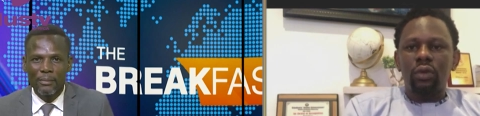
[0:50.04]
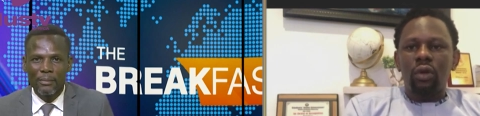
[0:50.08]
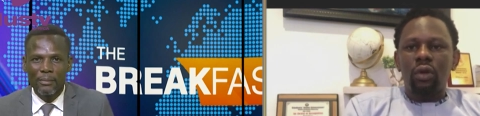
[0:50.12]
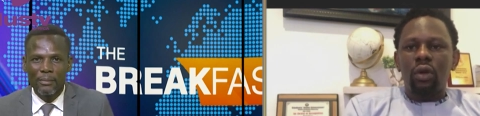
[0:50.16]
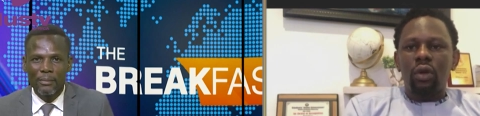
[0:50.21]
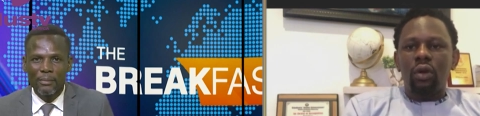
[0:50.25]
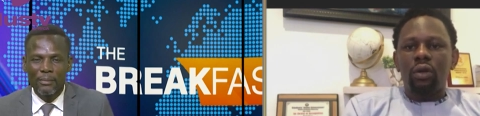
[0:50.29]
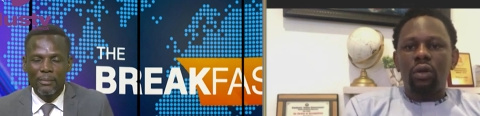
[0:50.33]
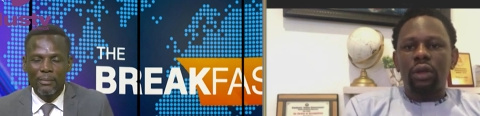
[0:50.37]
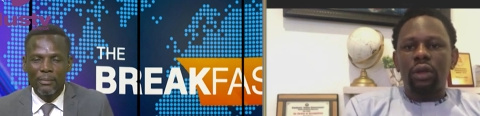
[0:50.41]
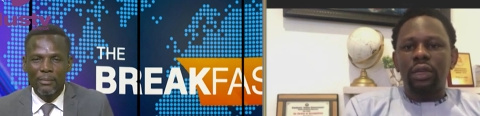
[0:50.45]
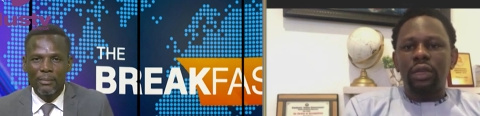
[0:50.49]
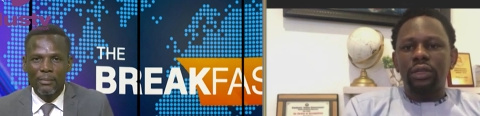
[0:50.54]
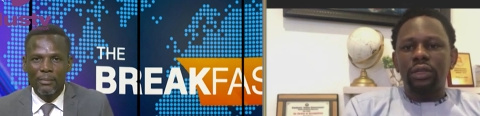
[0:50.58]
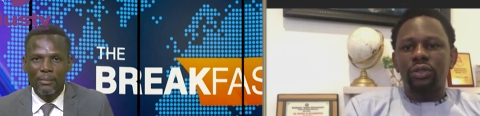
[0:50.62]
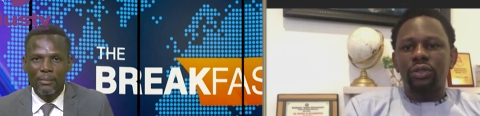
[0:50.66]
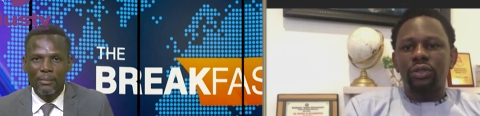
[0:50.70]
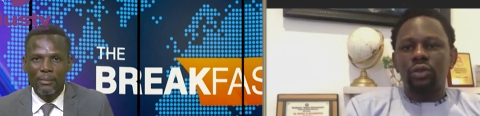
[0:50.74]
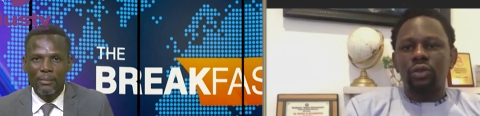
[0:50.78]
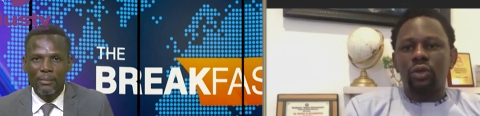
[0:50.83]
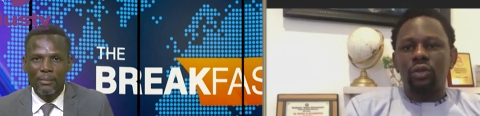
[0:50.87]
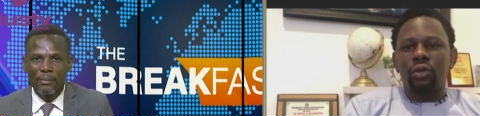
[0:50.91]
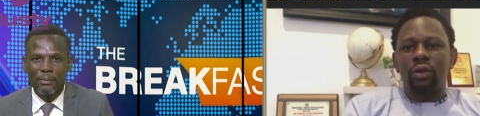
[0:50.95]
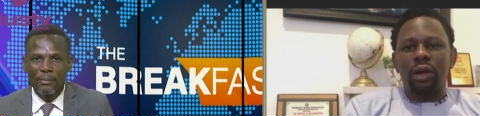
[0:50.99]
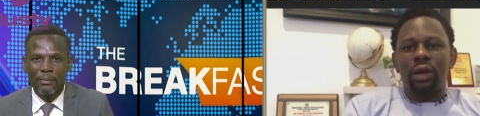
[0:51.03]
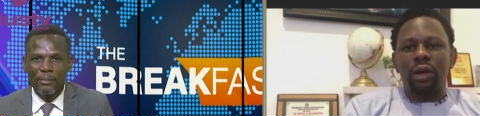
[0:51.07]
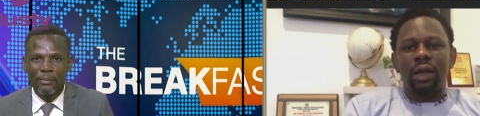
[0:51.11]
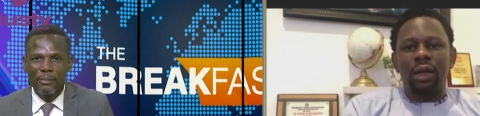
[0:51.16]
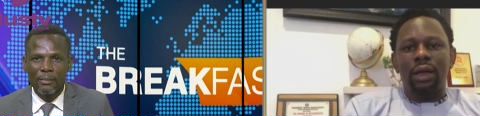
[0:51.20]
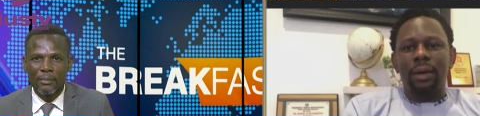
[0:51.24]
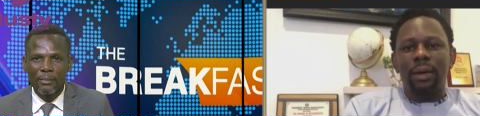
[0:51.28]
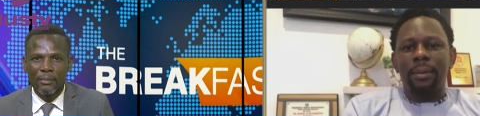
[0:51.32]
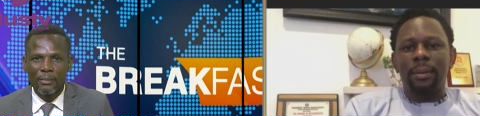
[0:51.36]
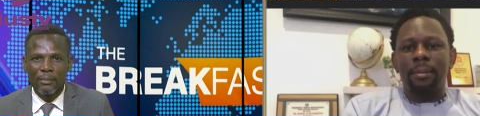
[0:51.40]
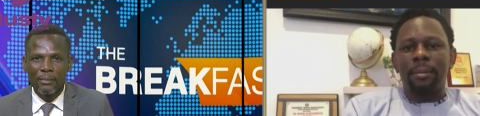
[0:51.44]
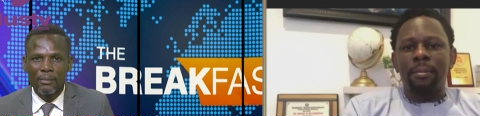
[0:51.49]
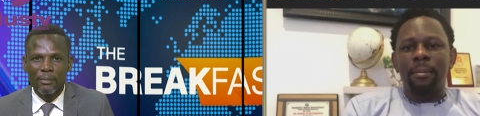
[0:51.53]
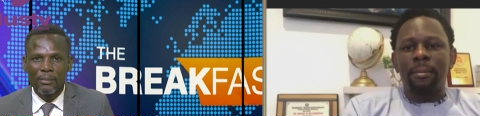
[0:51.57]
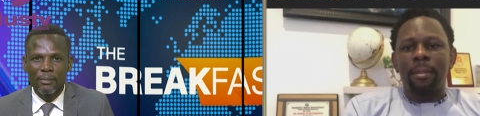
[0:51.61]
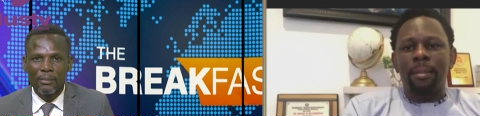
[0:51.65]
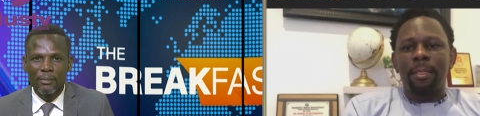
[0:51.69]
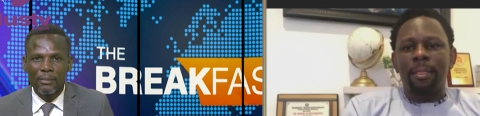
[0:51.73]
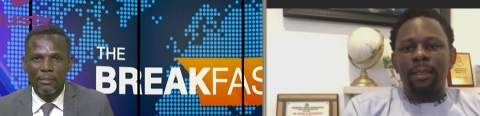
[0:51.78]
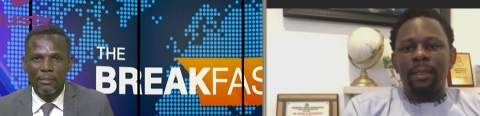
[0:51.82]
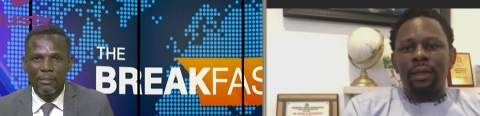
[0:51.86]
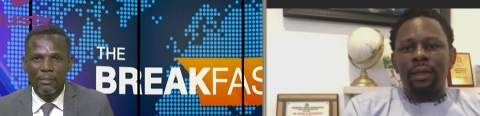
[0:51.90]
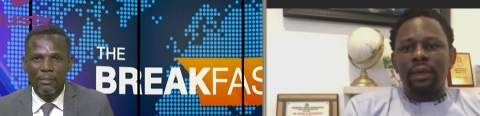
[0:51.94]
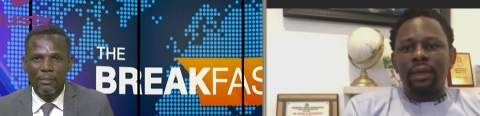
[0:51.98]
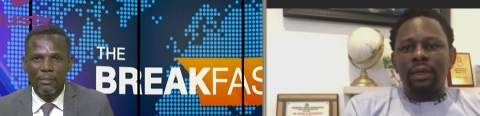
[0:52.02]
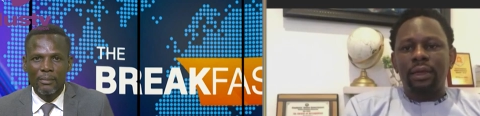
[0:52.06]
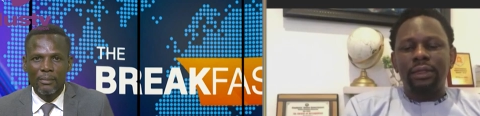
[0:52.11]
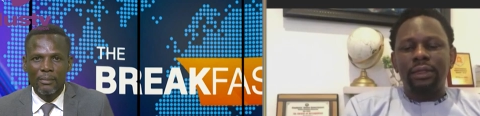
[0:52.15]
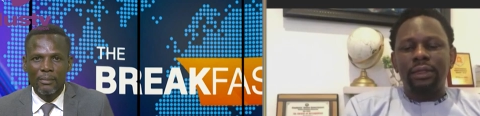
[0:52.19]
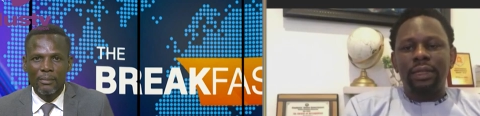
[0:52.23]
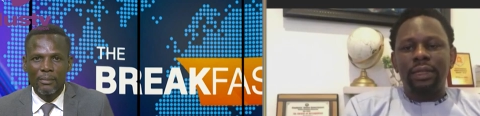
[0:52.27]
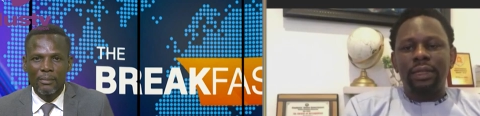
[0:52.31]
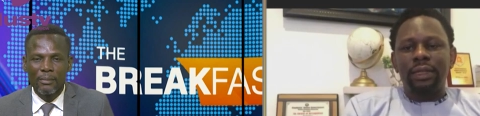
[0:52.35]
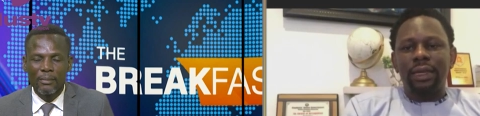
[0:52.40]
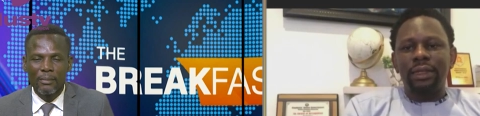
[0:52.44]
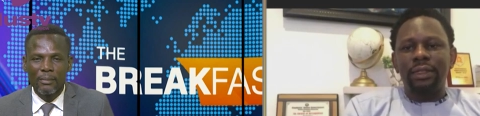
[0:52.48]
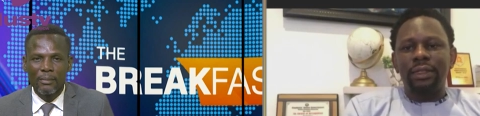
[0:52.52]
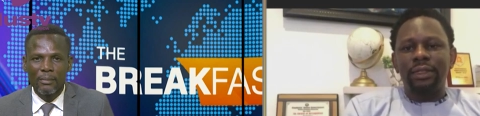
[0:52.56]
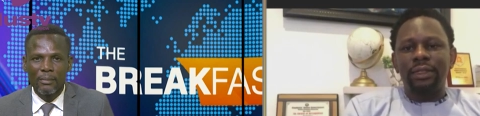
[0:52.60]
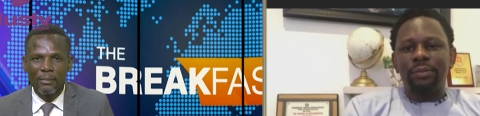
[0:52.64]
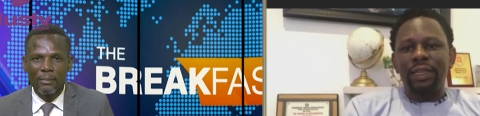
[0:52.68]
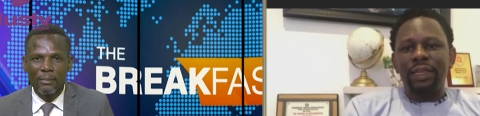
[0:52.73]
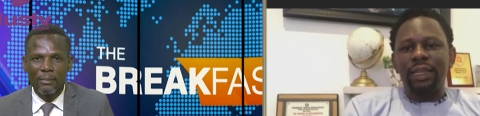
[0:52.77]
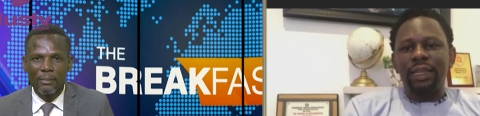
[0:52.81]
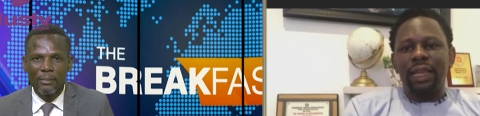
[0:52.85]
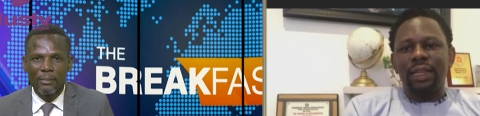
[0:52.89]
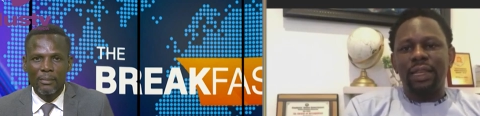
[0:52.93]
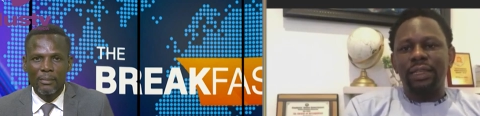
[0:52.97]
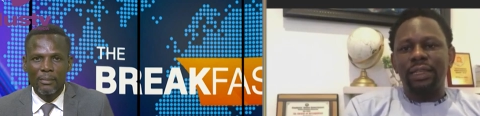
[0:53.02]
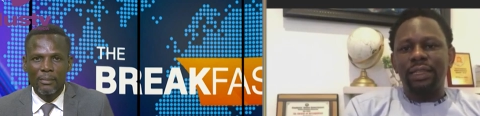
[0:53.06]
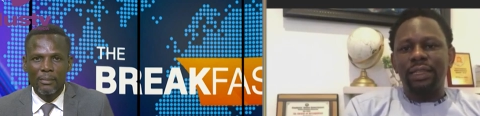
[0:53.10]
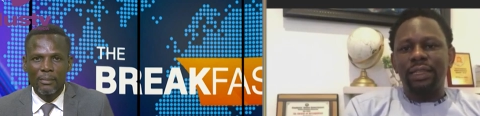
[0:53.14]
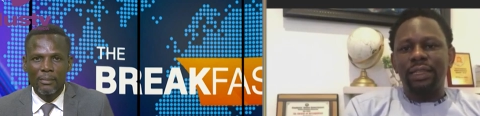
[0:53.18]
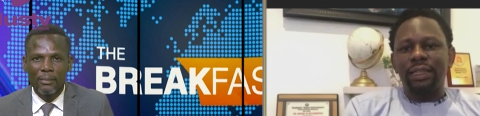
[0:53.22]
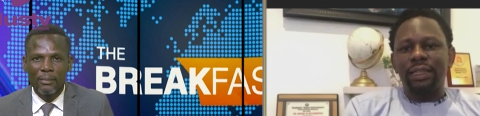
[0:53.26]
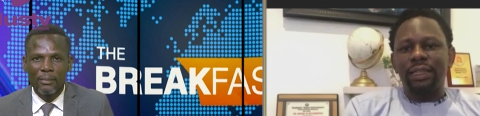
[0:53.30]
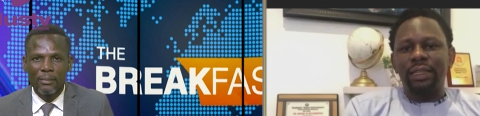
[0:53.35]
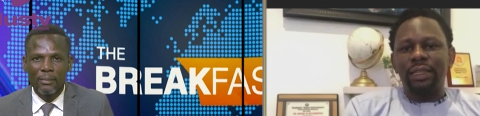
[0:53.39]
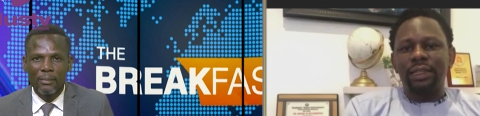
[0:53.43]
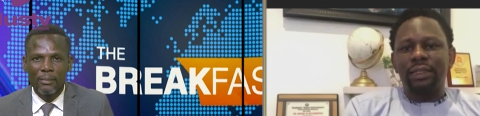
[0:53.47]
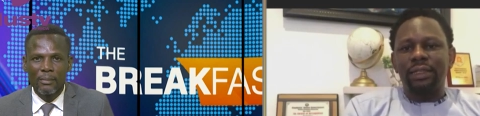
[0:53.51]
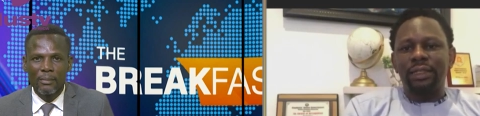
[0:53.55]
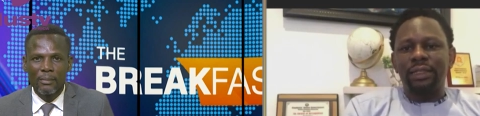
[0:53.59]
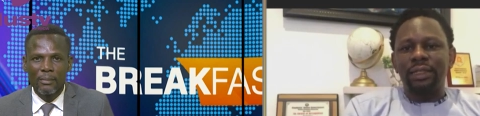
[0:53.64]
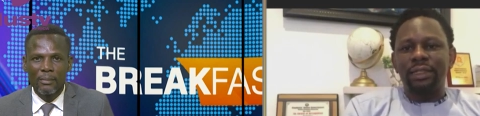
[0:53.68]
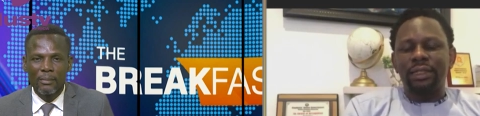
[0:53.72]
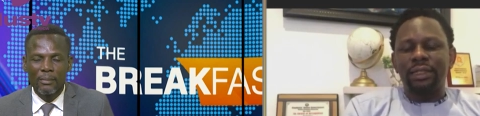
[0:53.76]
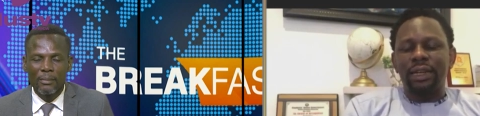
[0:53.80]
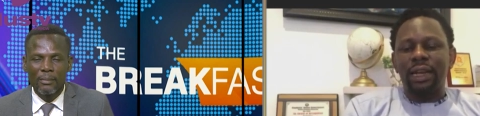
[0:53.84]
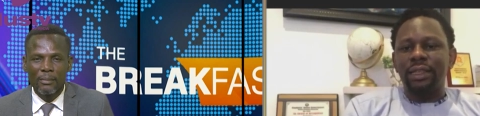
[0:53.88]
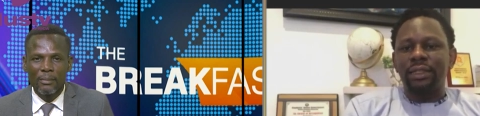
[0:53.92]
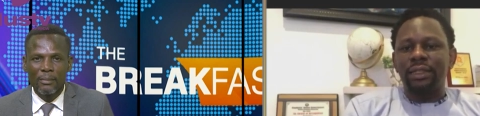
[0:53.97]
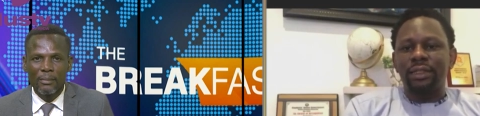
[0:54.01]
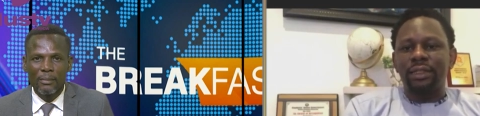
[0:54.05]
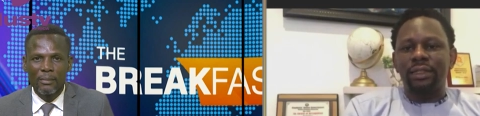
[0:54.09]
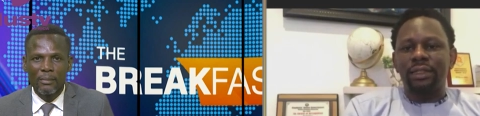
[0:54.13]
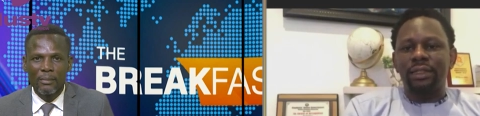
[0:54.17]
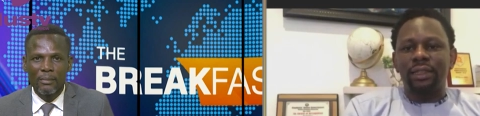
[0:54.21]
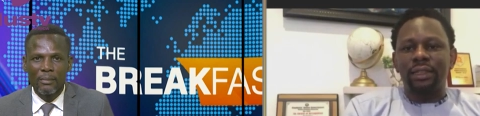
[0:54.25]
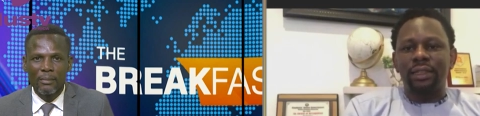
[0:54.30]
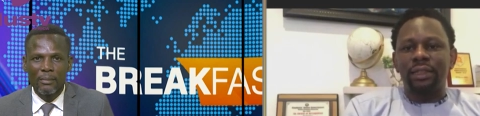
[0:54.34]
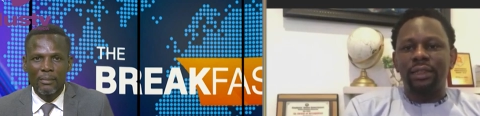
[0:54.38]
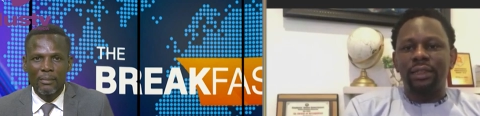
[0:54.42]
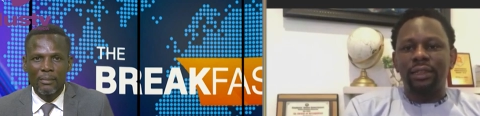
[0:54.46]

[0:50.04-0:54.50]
Speaker 1: Okay, so there's been an increased rise in